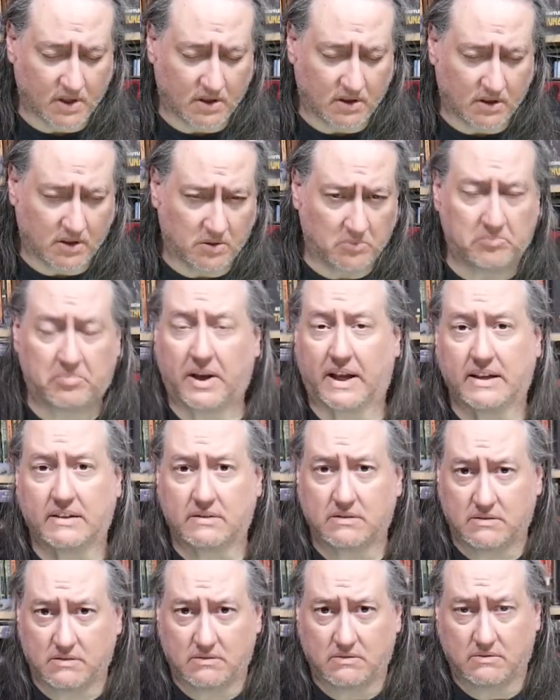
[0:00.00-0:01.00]
But
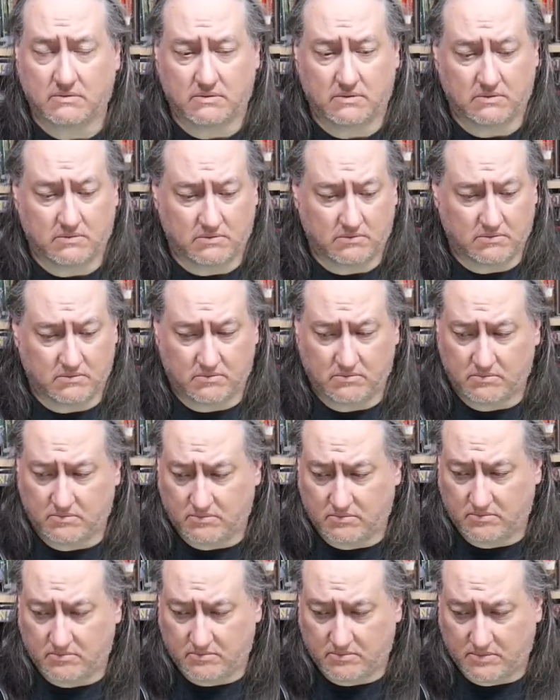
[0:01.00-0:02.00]

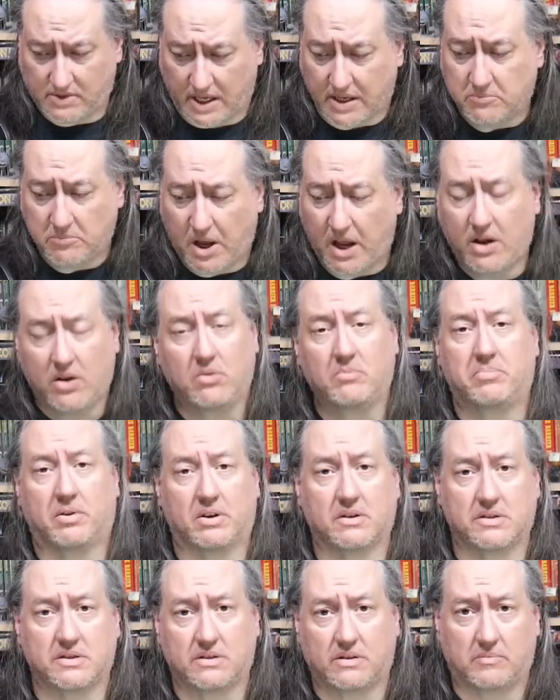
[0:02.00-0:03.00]
in my own
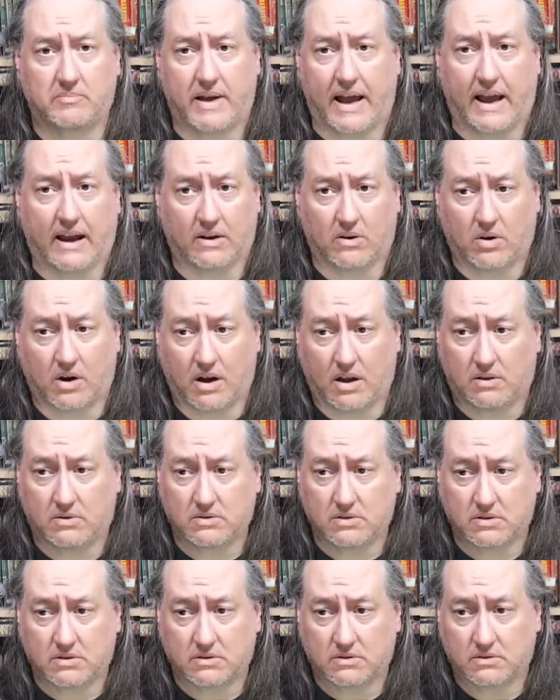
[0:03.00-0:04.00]
personal
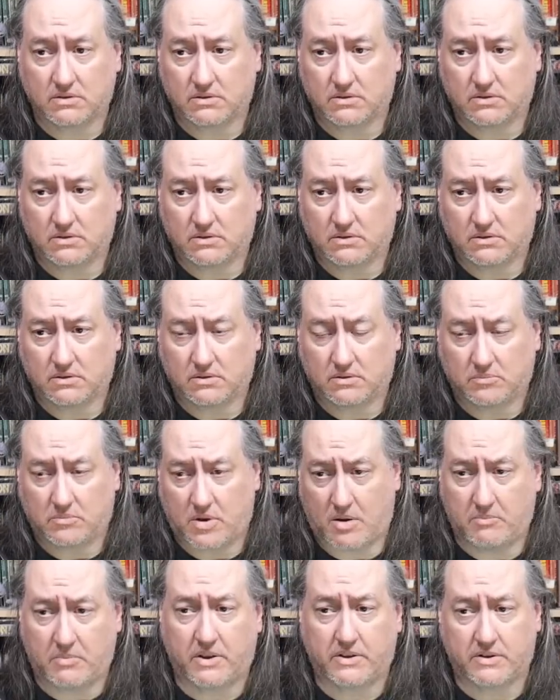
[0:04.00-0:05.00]
background,
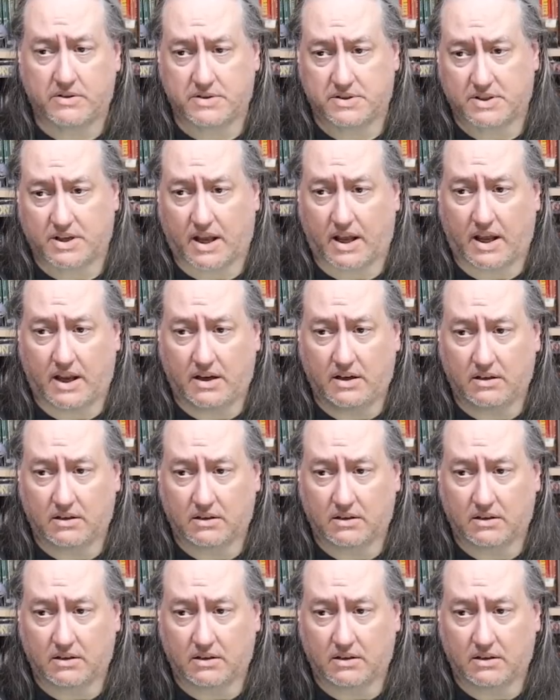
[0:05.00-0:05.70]
my mother's side,